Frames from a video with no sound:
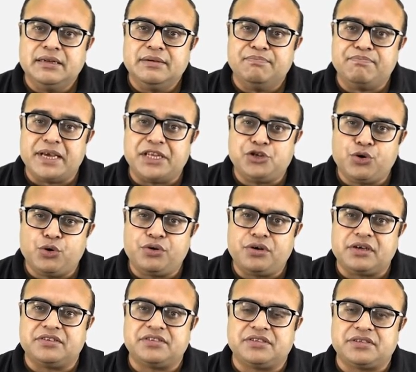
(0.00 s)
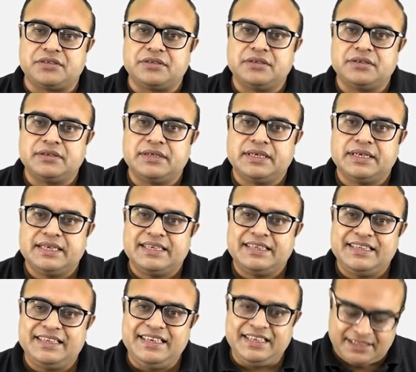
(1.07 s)
majorus,
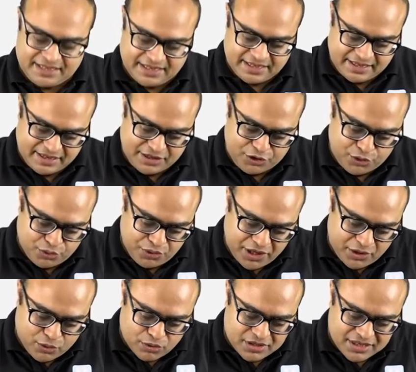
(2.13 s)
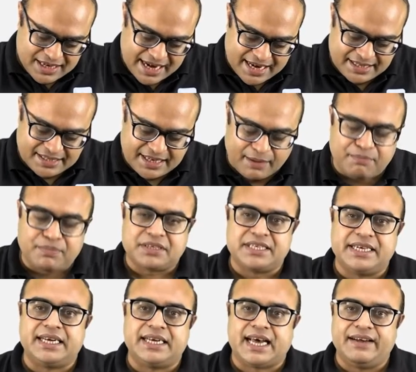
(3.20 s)
these uricose glands are
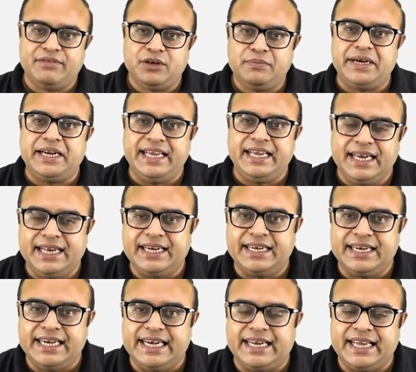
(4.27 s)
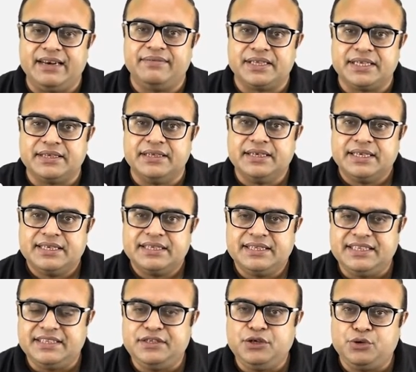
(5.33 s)
present. I will be dealing in detail with
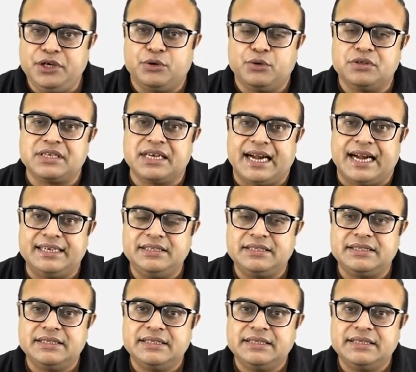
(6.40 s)
these uricose glands